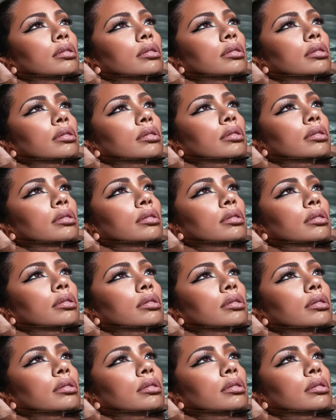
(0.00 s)

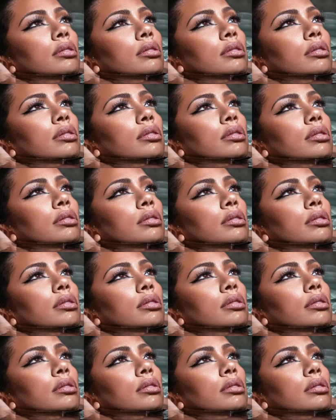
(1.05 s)

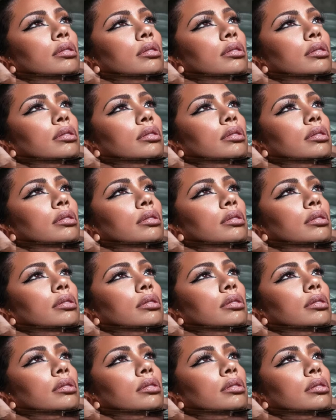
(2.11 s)

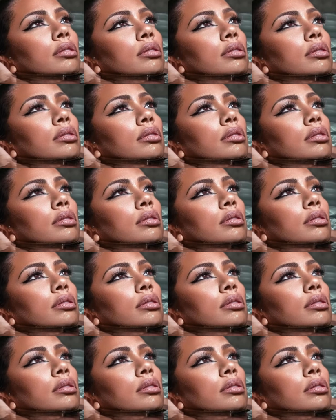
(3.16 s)

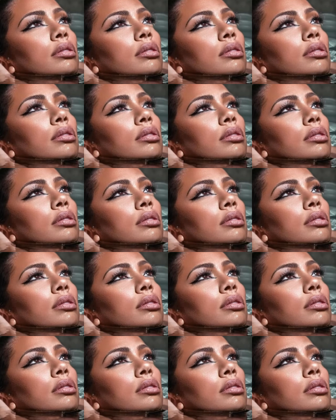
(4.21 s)

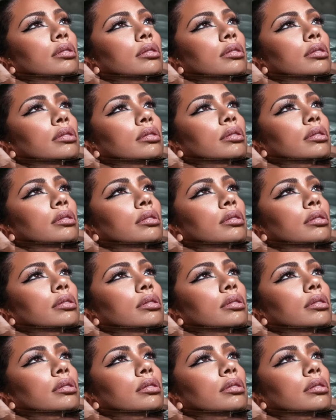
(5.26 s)

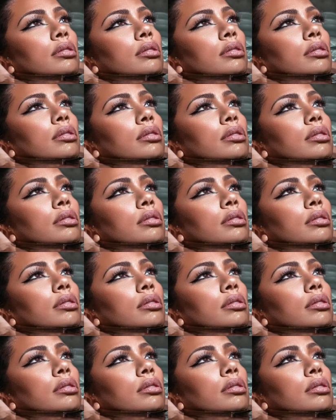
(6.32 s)
(no one is talking)